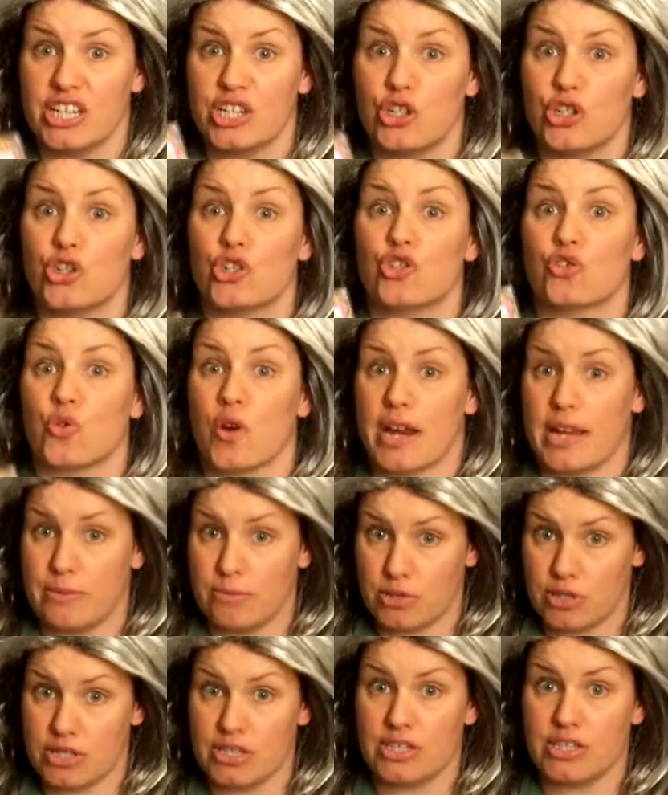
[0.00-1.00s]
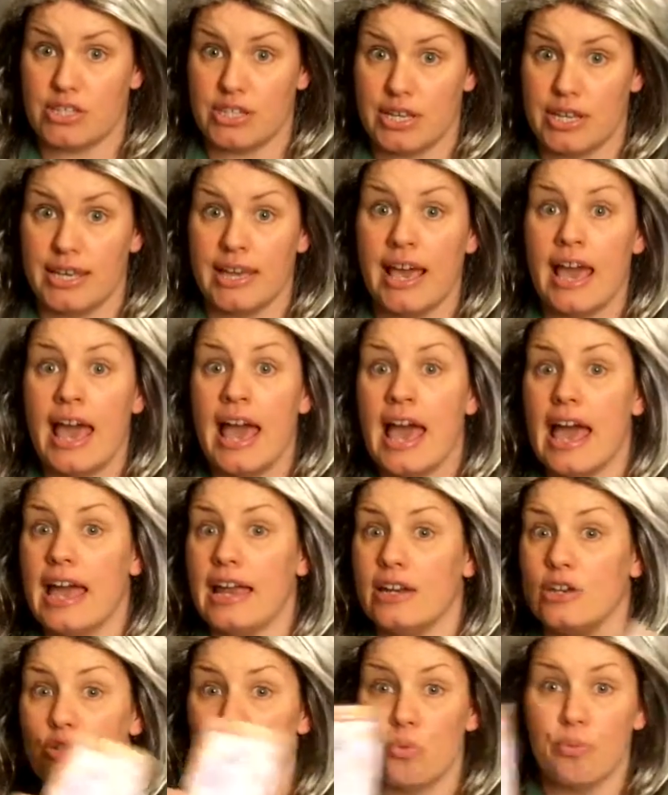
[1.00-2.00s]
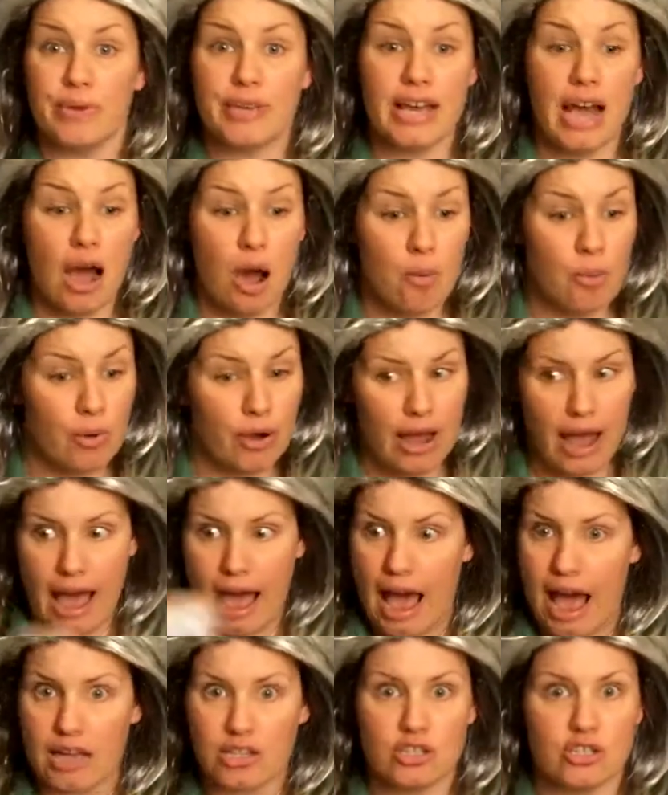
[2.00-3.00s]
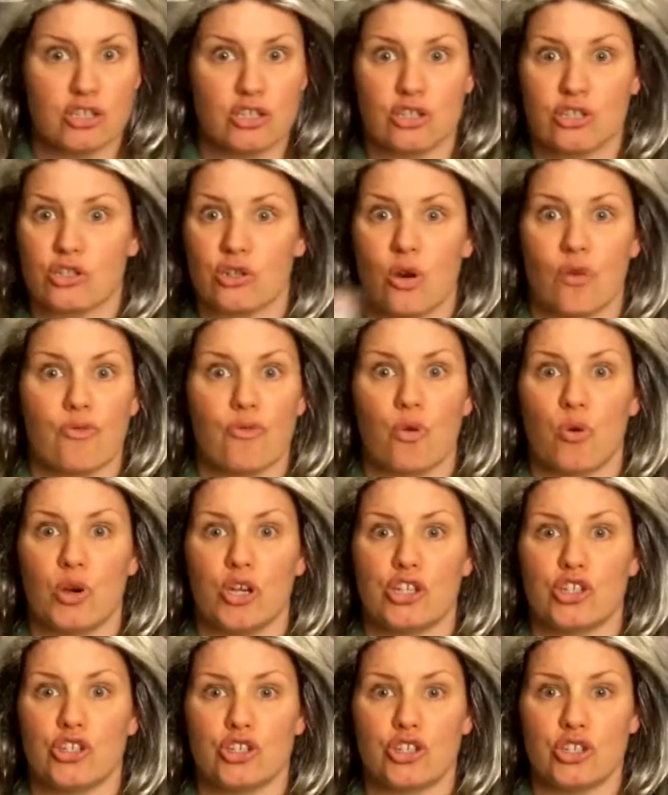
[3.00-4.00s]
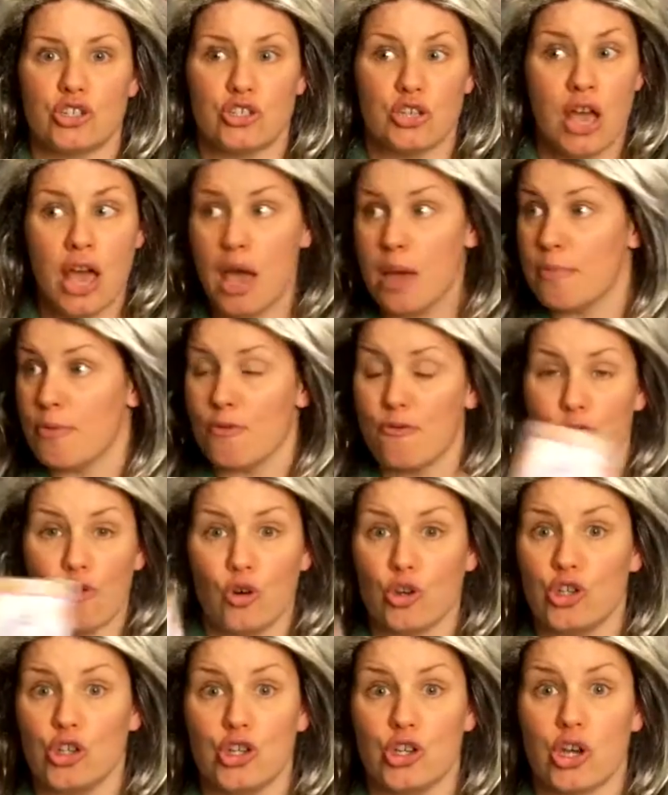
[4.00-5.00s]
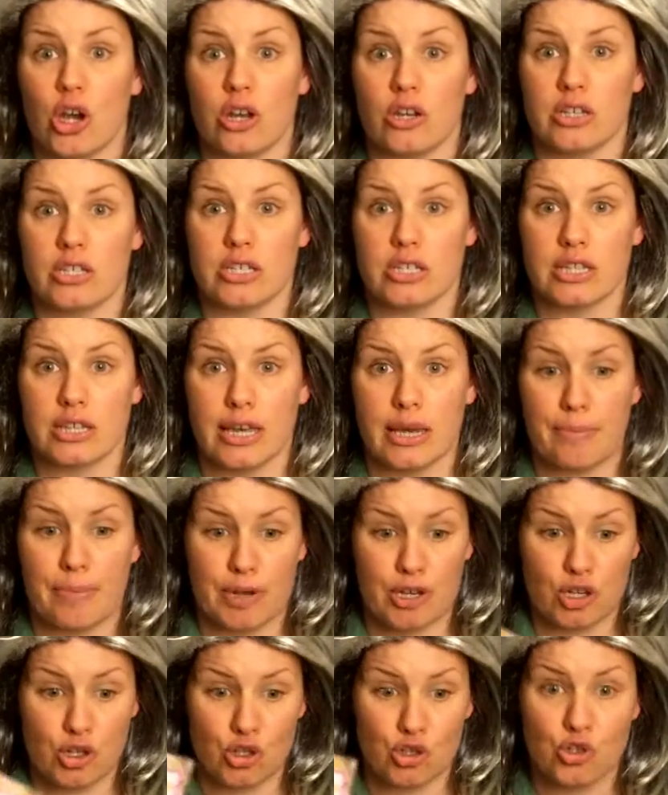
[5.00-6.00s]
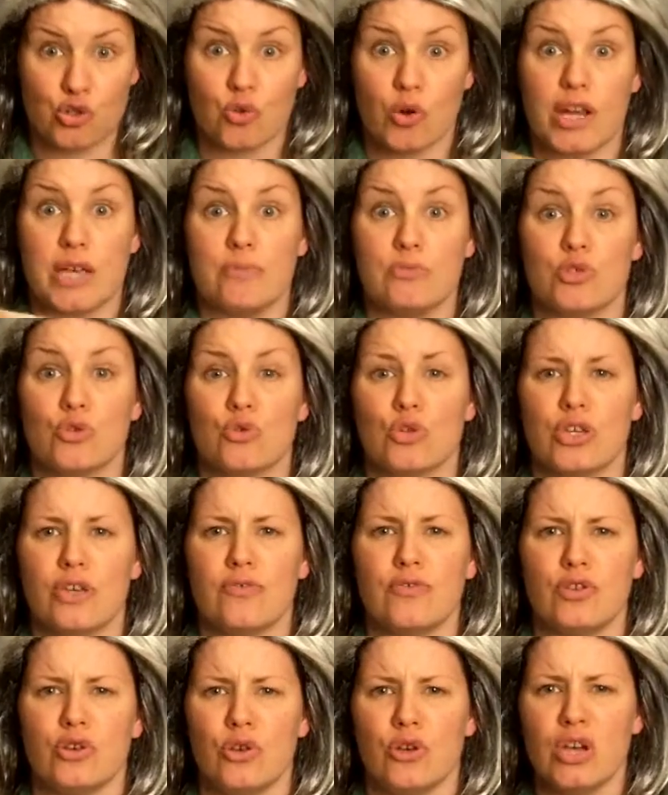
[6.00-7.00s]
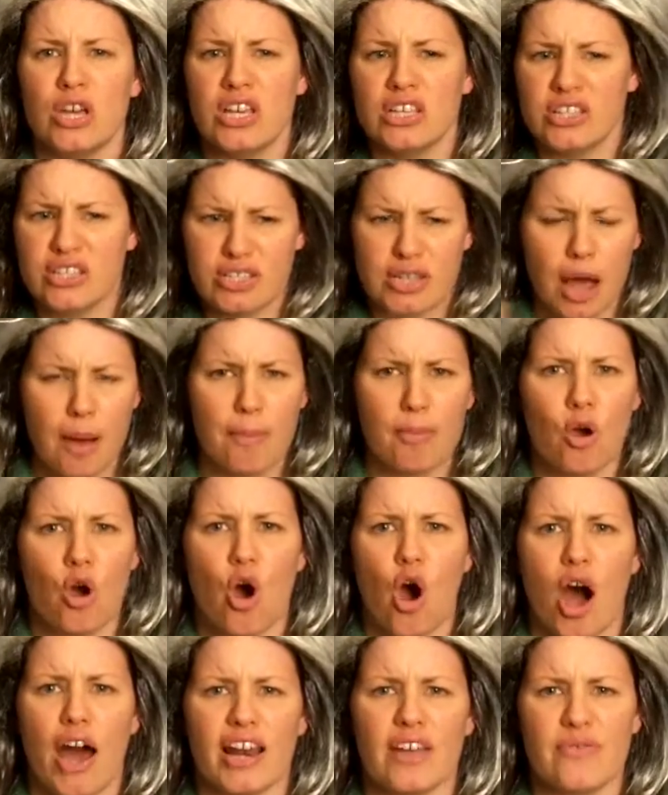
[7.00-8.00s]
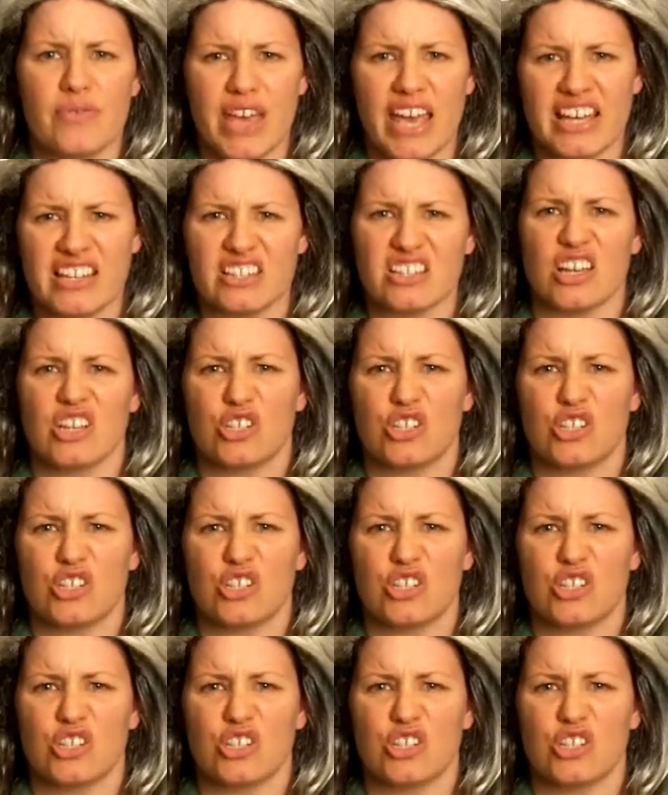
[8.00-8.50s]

in your dreams this year, and you'll be able to ask yourself questions before you go to sleep, and your dreams will give you some kind of answer.